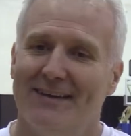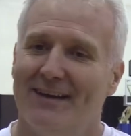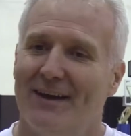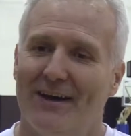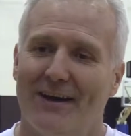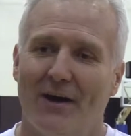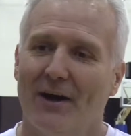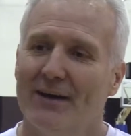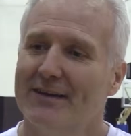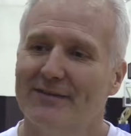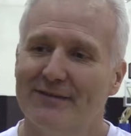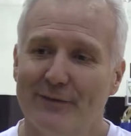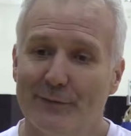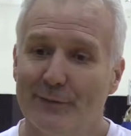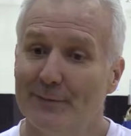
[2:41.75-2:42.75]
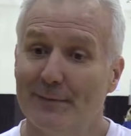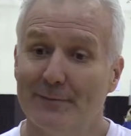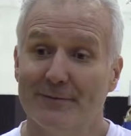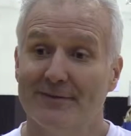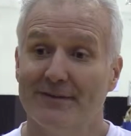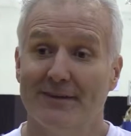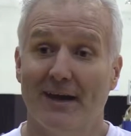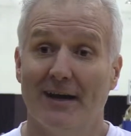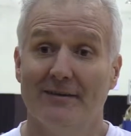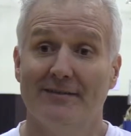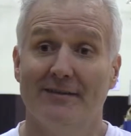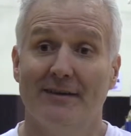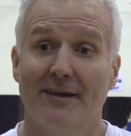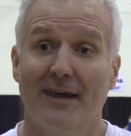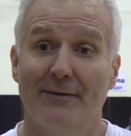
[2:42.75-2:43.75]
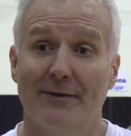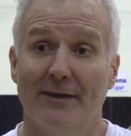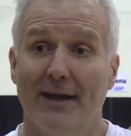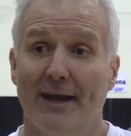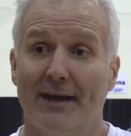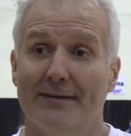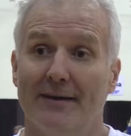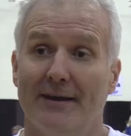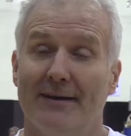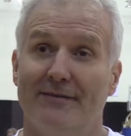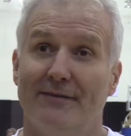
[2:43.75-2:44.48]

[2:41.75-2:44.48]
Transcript: I can still remember as a youngster coming out